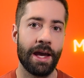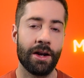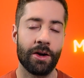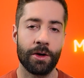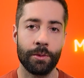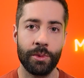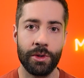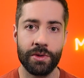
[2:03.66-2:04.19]
and
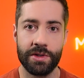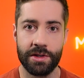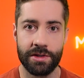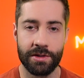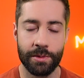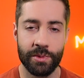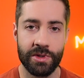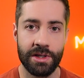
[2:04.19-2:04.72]
our immune
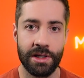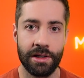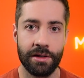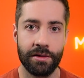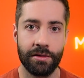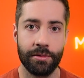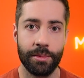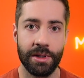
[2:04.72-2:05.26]
systems
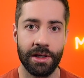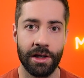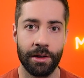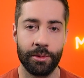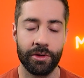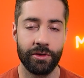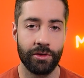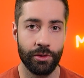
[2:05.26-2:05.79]
needed to be
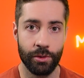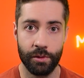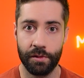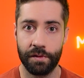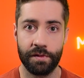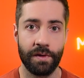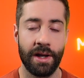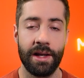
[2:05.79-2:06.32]
able to
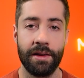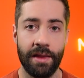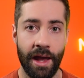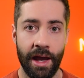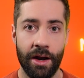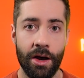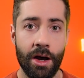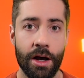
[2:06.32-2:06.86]
fight
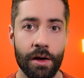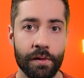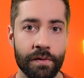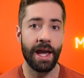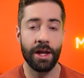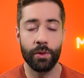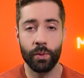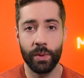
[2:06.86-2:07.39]
that off.
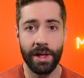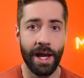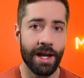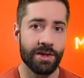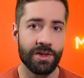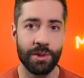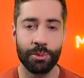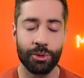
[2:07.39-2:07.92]
And we
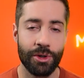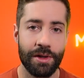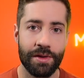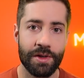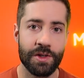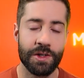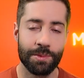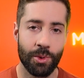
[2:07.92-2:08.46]
actually breathe
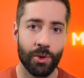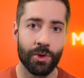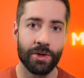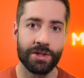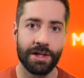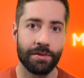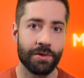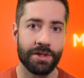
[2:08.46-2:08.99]
in
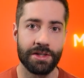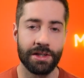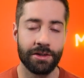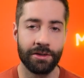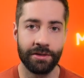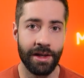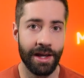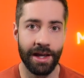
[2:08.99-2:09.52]
spores every
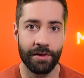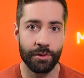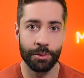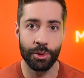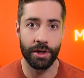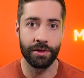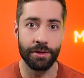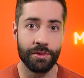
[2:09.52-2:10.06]
single day. Every
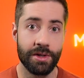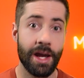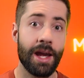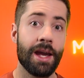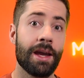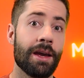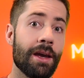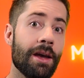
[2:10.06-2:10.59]
breath you
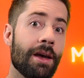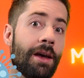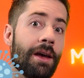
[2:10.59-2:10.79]
take,